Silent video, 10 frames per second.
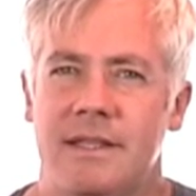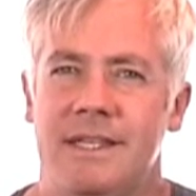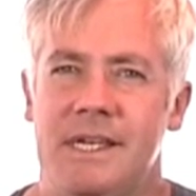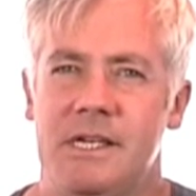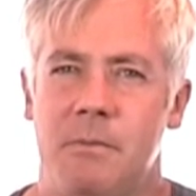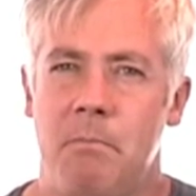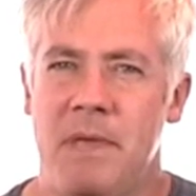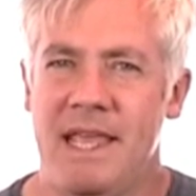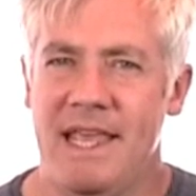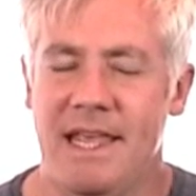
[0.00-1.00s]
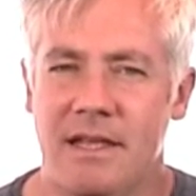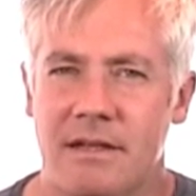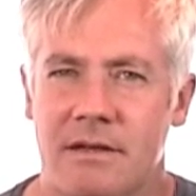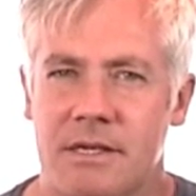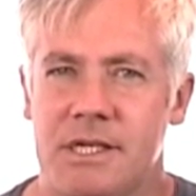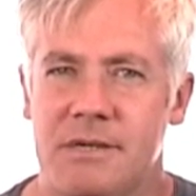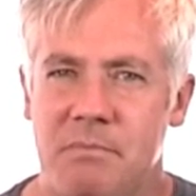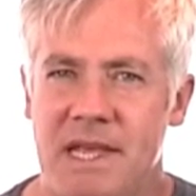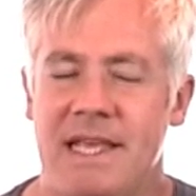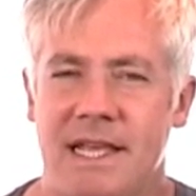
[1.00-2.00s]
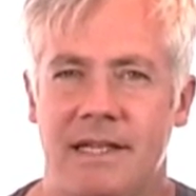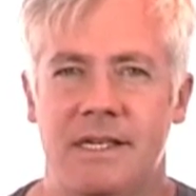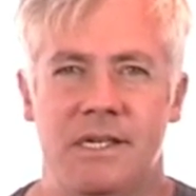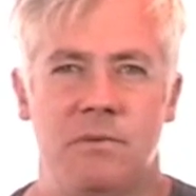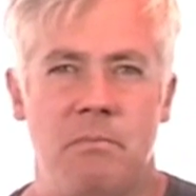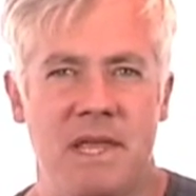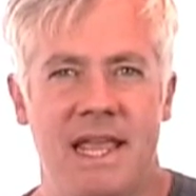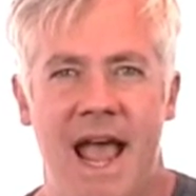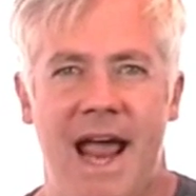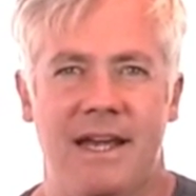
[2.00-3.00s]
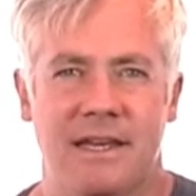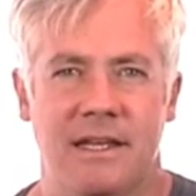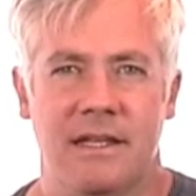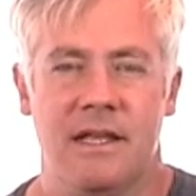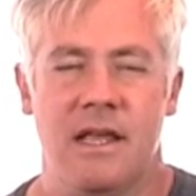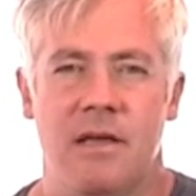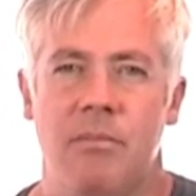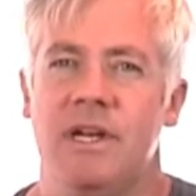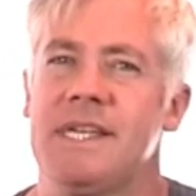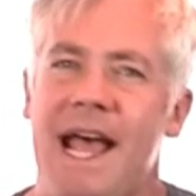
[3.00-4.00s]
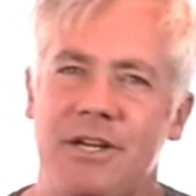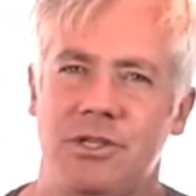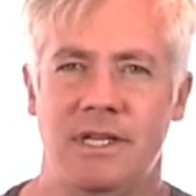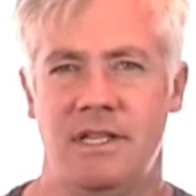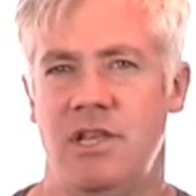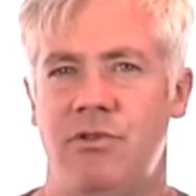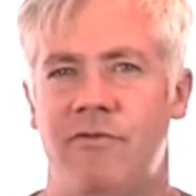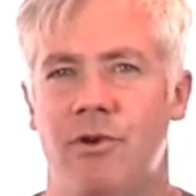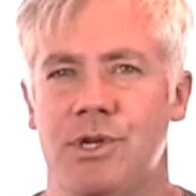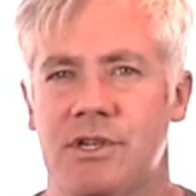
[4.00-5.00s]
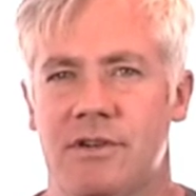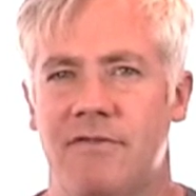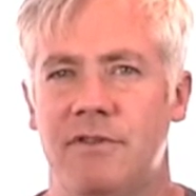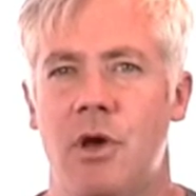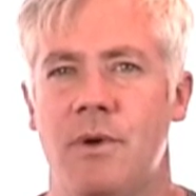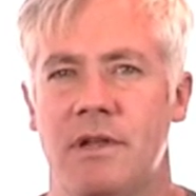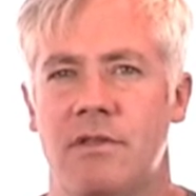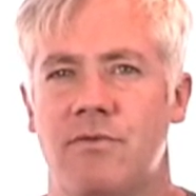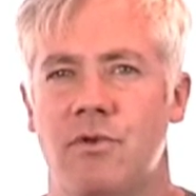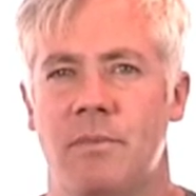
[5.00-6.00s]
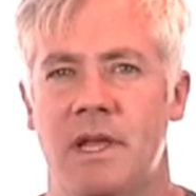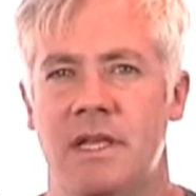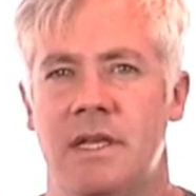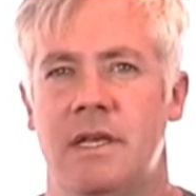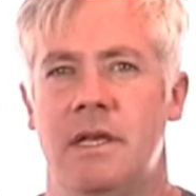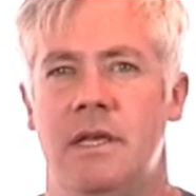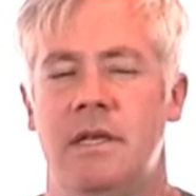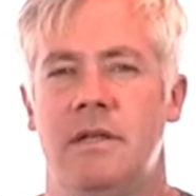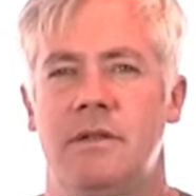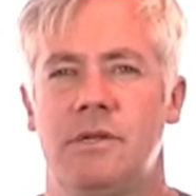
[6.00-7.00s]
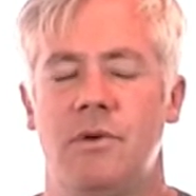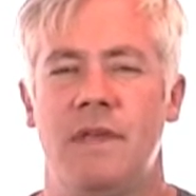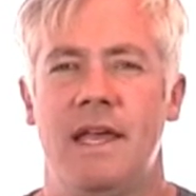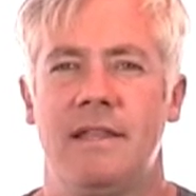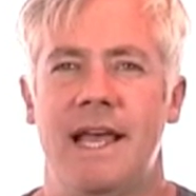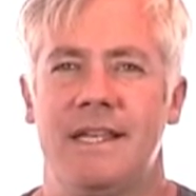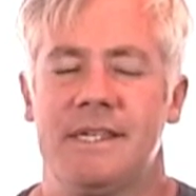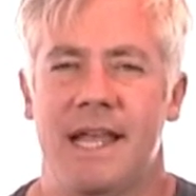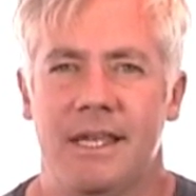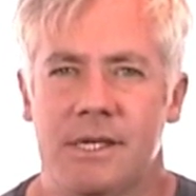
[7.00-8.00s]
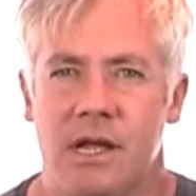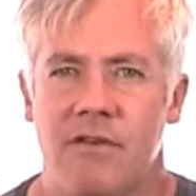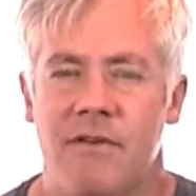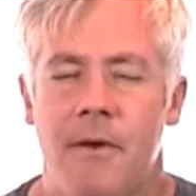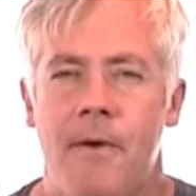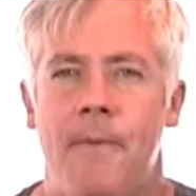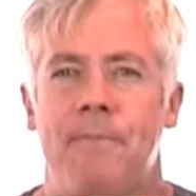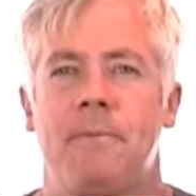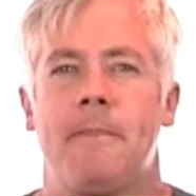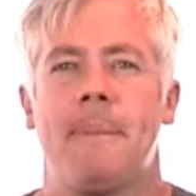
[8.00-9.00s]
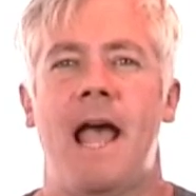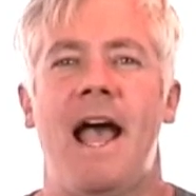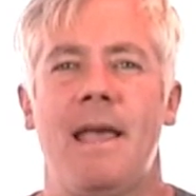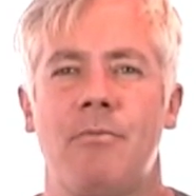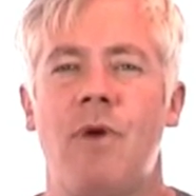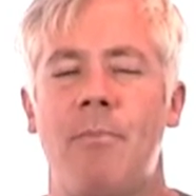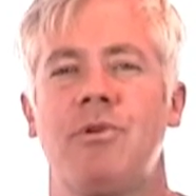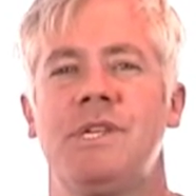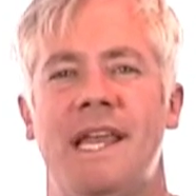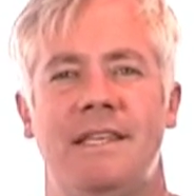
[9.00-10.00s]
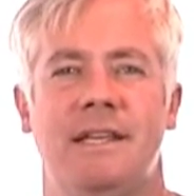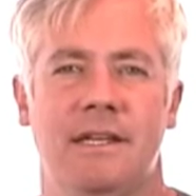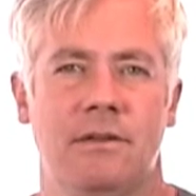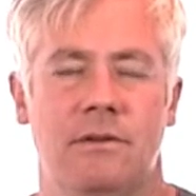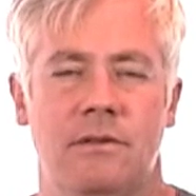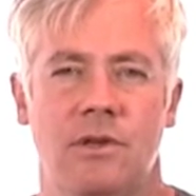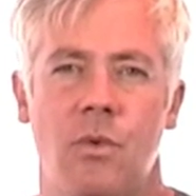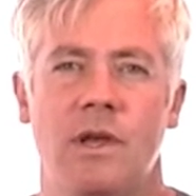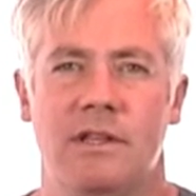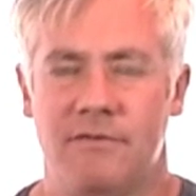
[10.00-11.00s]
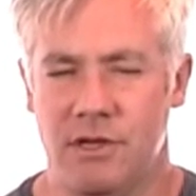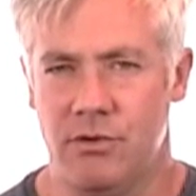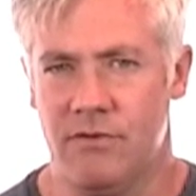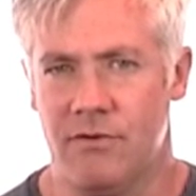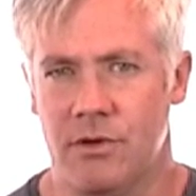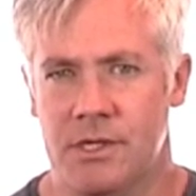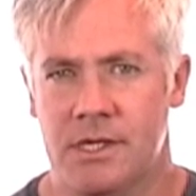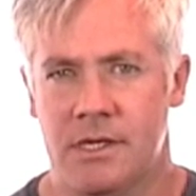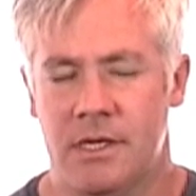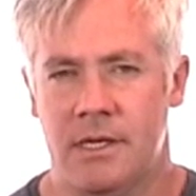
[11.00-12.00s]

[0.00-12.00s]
this is me speaking, this is me acting, but it's actually the universe flowing through me. So that sense of I am representing the will of the universe.